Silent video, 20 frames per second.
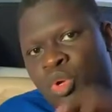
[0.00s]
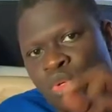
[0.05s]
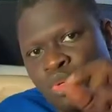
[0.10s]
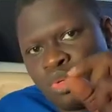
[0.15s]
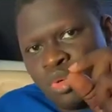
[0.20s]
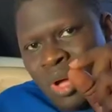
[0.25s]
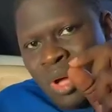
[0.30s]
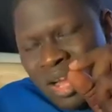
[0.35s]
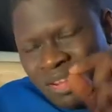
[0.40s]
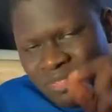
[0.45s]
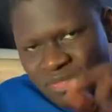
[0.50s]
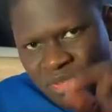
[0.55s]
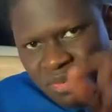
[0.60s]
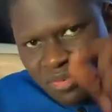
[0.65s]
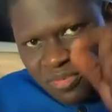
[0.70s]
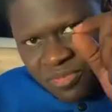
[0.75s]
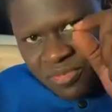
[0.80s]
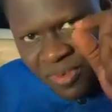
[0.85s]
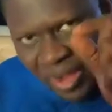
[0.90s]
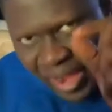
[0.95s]
you have to
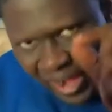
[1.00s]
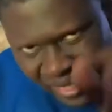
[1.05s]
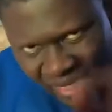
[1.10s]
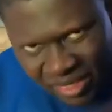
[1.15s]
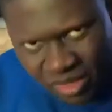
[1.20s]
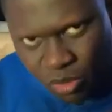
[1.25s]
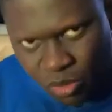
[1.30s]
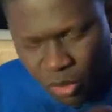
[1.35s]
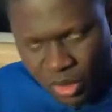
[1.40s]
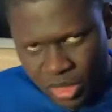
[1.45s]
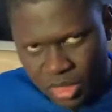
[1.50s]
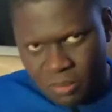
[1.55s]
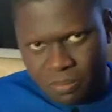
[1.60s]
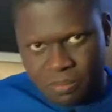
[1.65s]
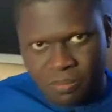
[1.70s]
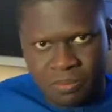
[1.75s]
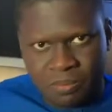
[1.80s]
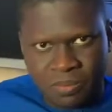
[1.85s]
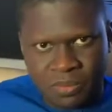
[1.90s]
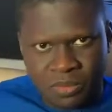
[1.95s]
find a way
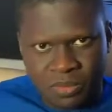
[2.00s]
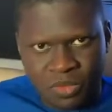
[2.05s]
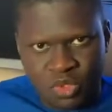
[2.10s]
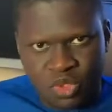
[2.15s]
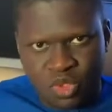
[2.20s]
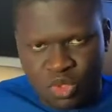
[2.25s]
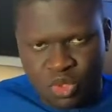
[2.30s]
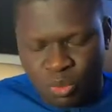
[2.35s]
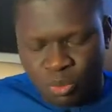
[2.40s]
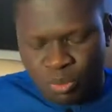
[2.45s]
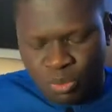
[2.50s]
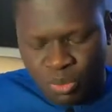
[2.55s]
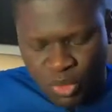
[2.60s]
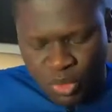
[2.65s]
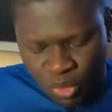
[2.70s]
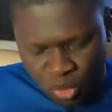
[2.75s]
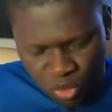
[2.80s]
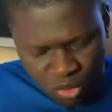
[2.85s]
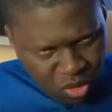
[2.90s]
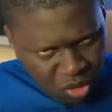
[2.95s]
to
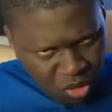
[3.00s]
build